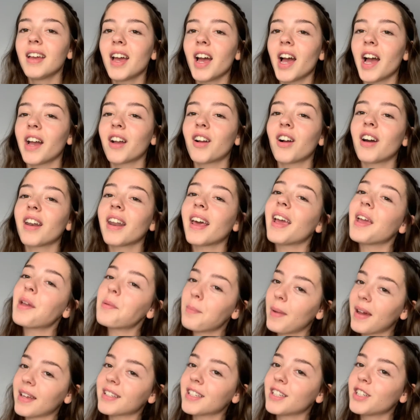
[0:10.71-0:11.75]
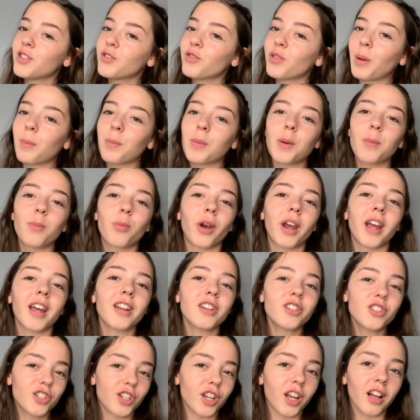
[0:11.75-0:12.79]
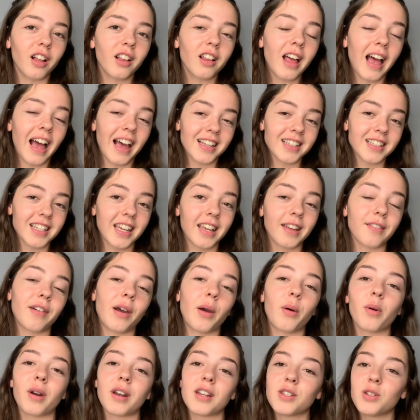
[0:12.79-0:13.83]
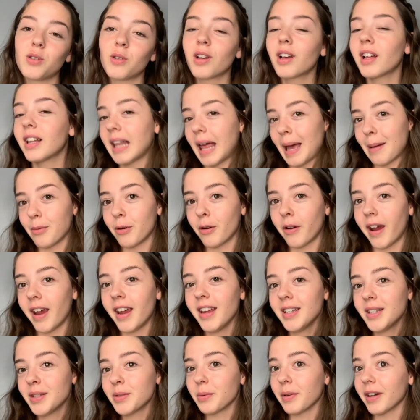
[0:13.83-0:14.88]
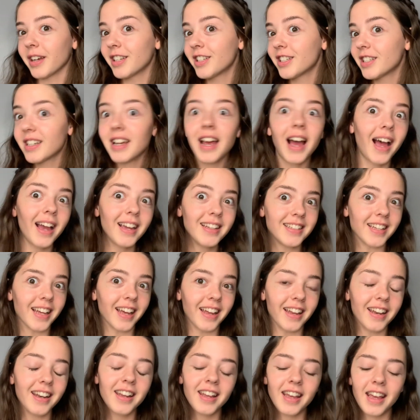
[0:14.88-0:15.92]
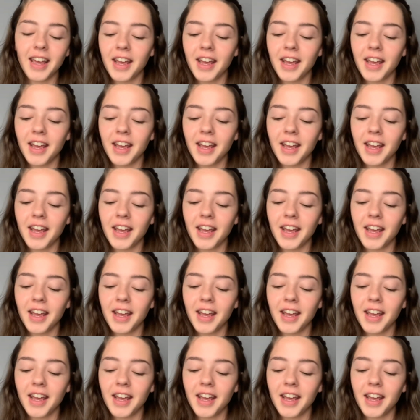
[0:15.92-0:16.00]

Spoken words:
I got a message from the brand Jill asking if I wanted to collaborate, which I did.